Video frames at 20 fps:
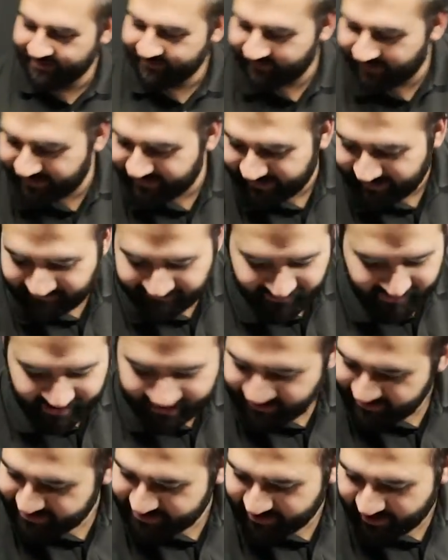Right then.
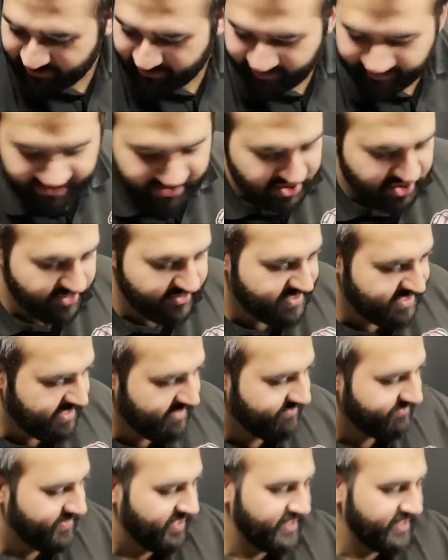So a bit of shooting.